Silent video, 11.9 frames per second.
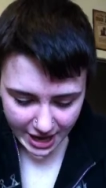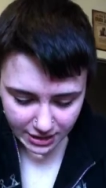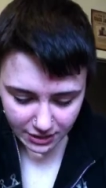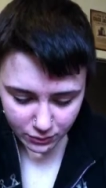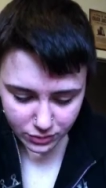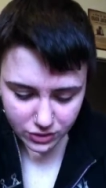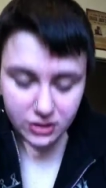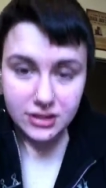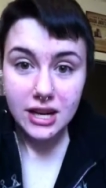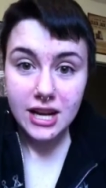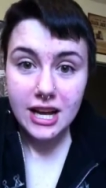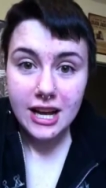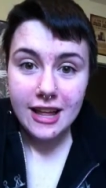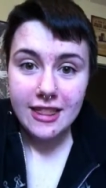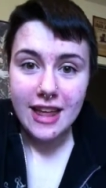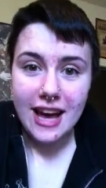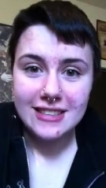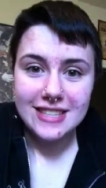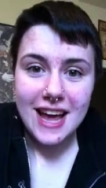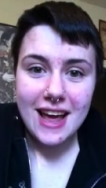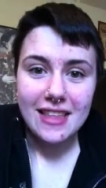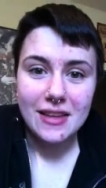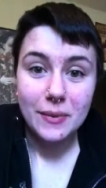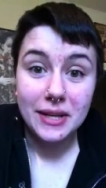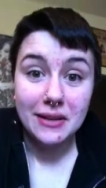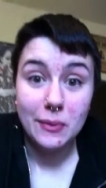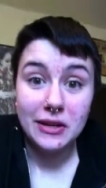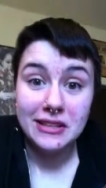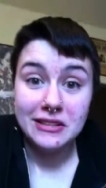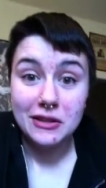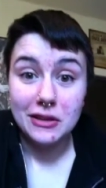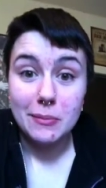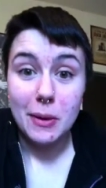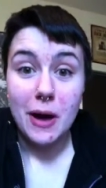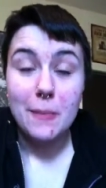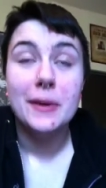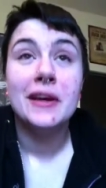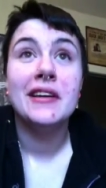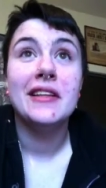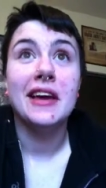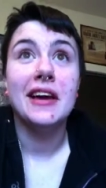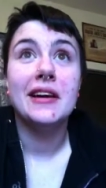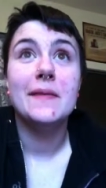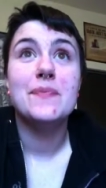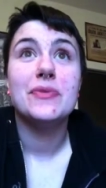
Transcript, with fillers: and it was just that day that we went and took the pop like